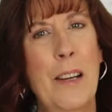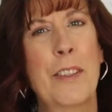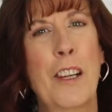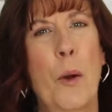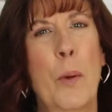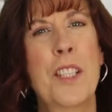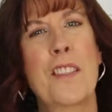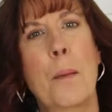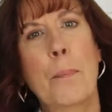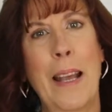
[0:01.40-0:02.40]
figure out
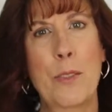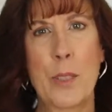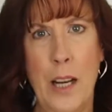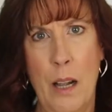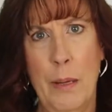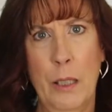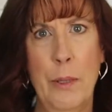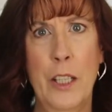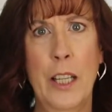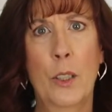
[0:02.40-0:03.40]
which is the best retirement
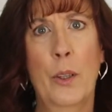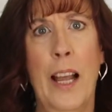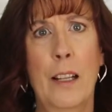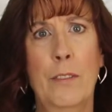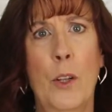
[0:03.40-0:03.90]
community in Ocala,